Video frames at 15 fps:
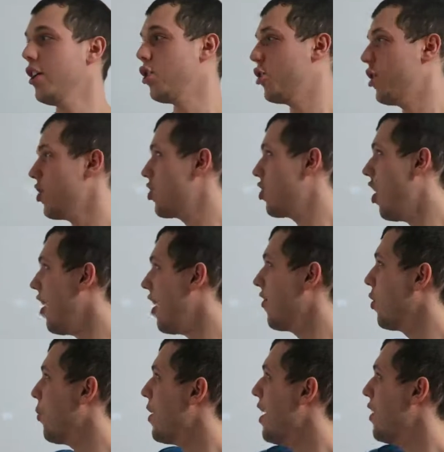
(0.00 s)
just taught
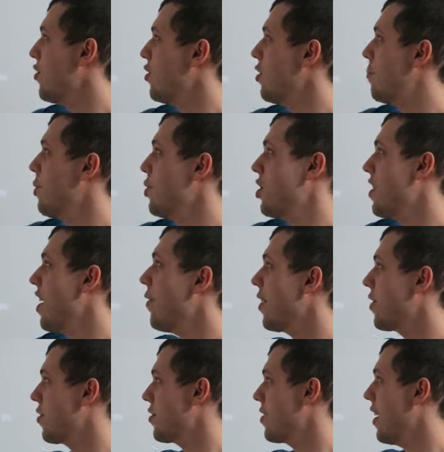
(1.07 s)
everyone how to do the pushing down
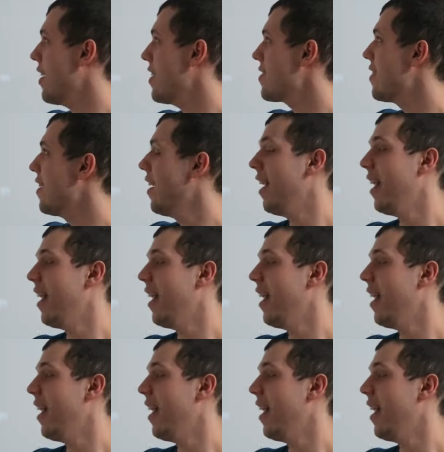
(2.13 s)
exercise,